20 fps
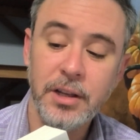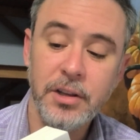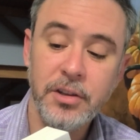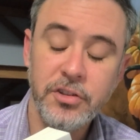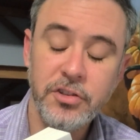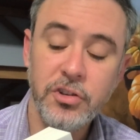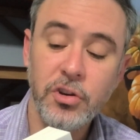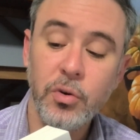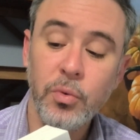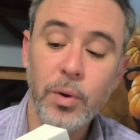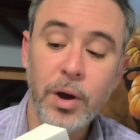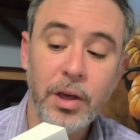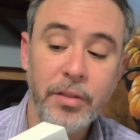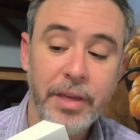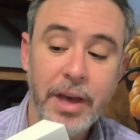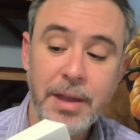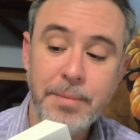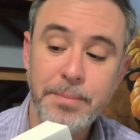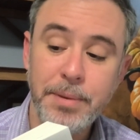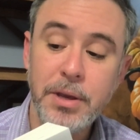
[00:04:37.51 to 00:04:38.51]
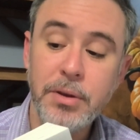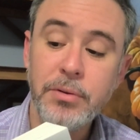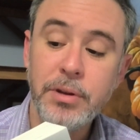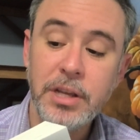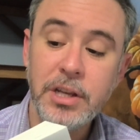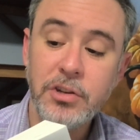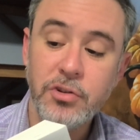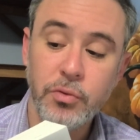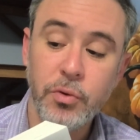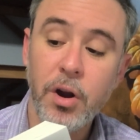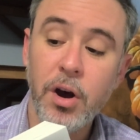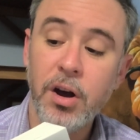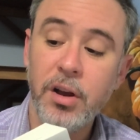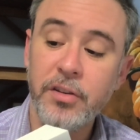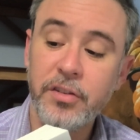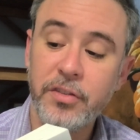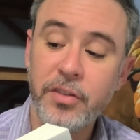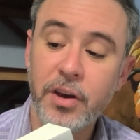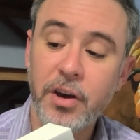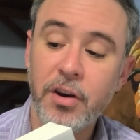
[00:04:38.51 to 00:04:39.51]
So while thy beauty
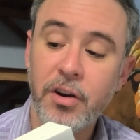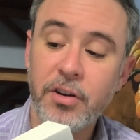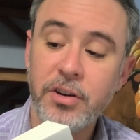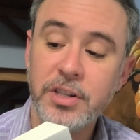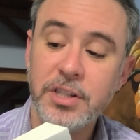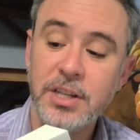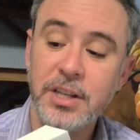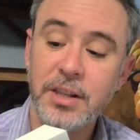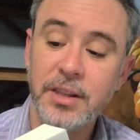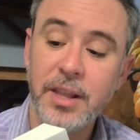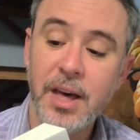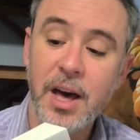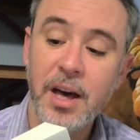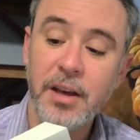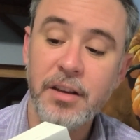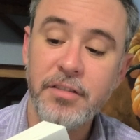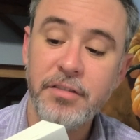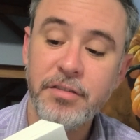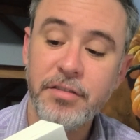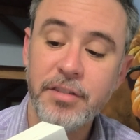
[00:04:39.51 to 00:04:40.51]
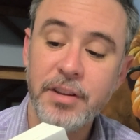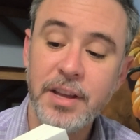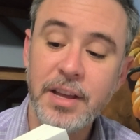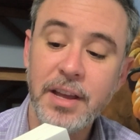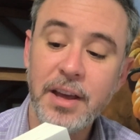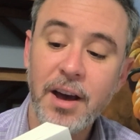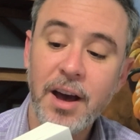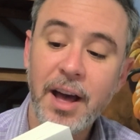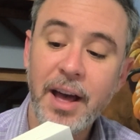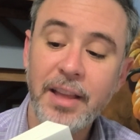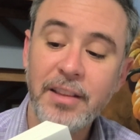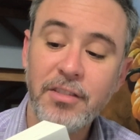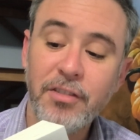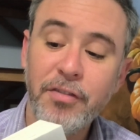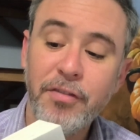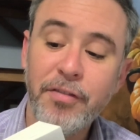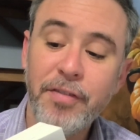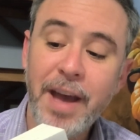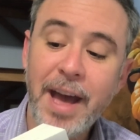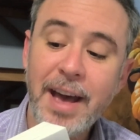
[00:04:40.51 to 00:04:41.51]
draws the heart to love, as
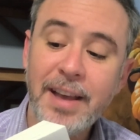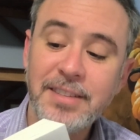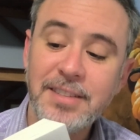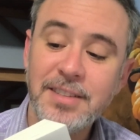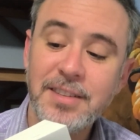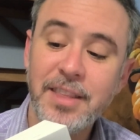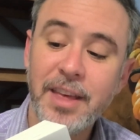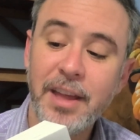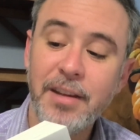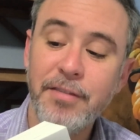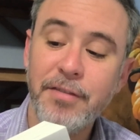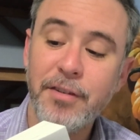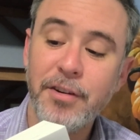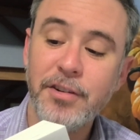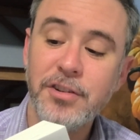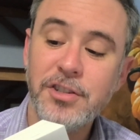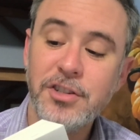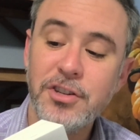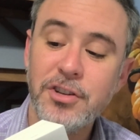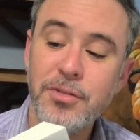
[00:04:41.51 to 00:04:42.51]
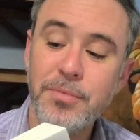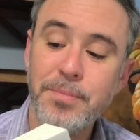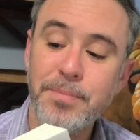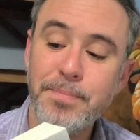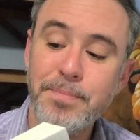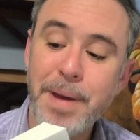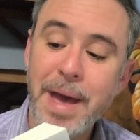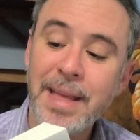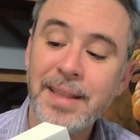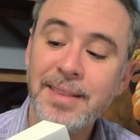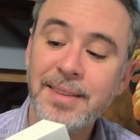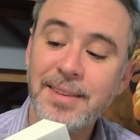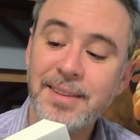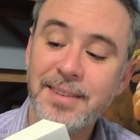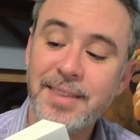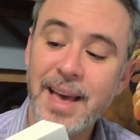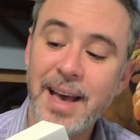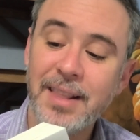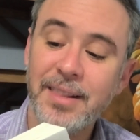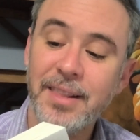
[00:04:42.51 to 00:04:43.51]
fast thy virtue
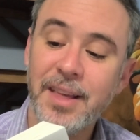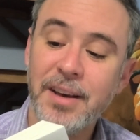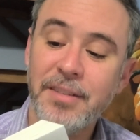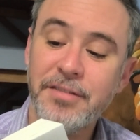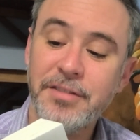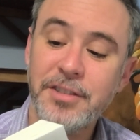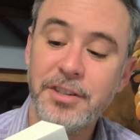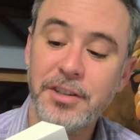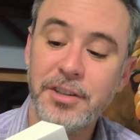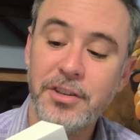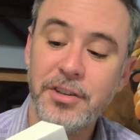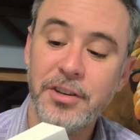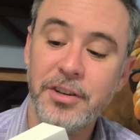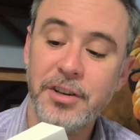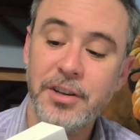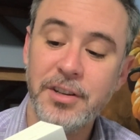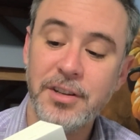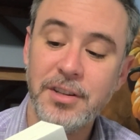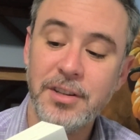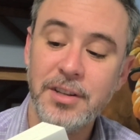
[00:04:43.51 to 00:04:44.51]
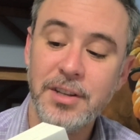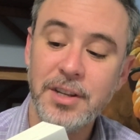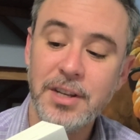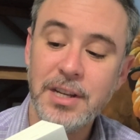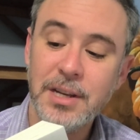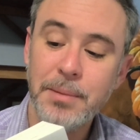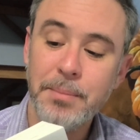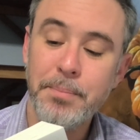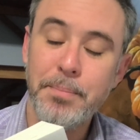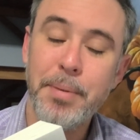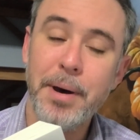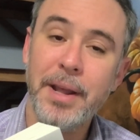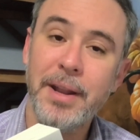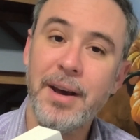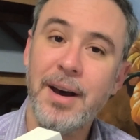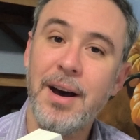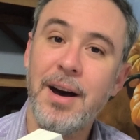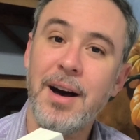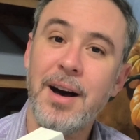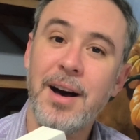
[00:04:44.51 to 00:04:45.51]
bends that love to good.
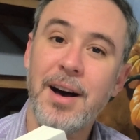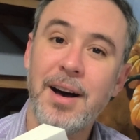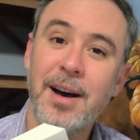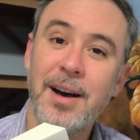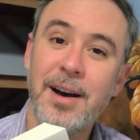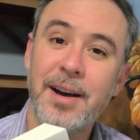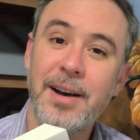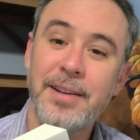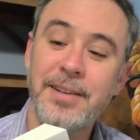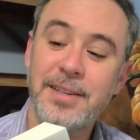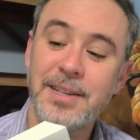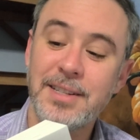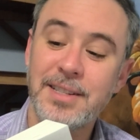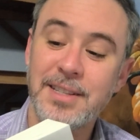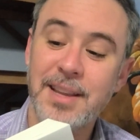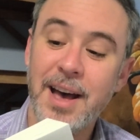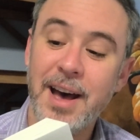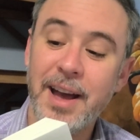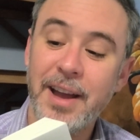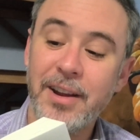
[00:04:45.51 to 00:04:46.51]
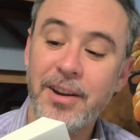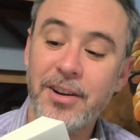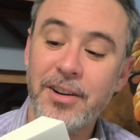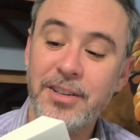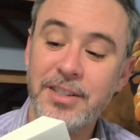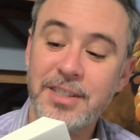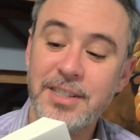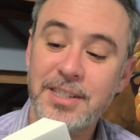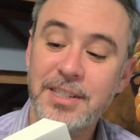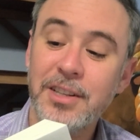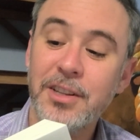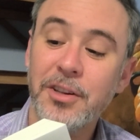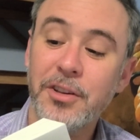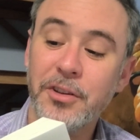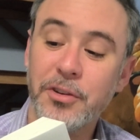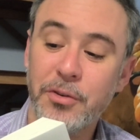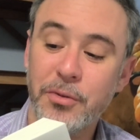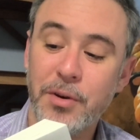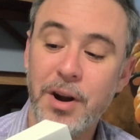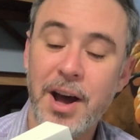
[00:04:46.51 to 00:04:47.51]
But desire
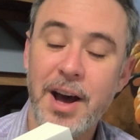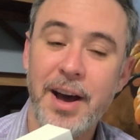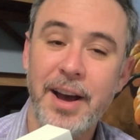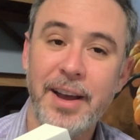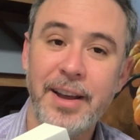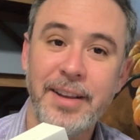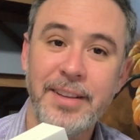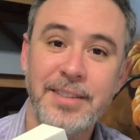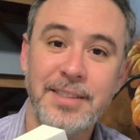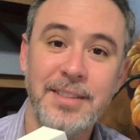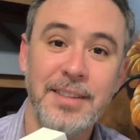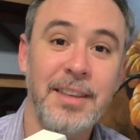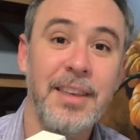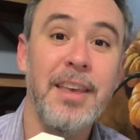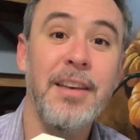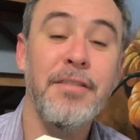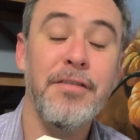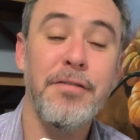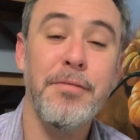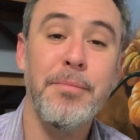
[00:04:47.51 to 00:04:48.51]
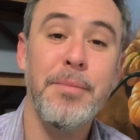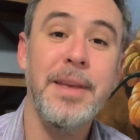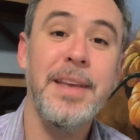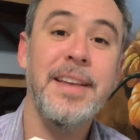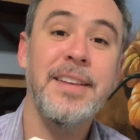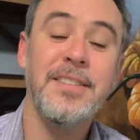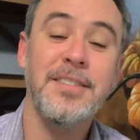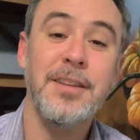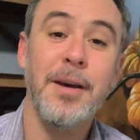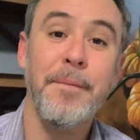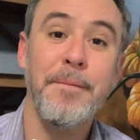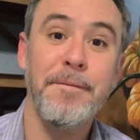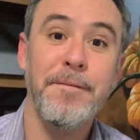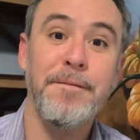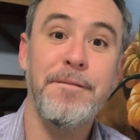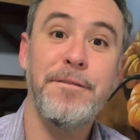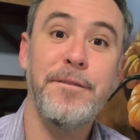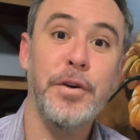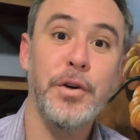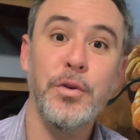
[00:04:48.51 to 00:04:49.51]
still cries, give me some
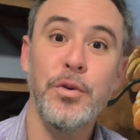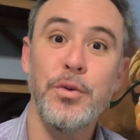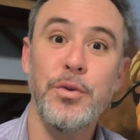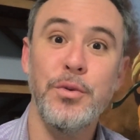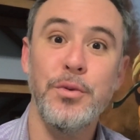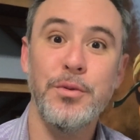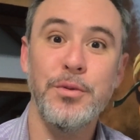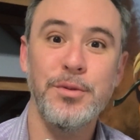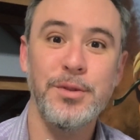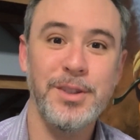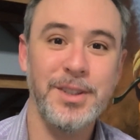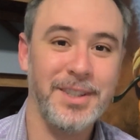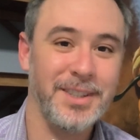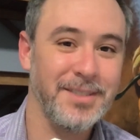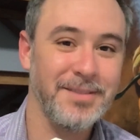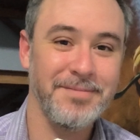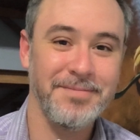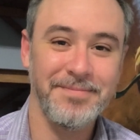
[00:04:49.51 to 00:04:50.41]
food.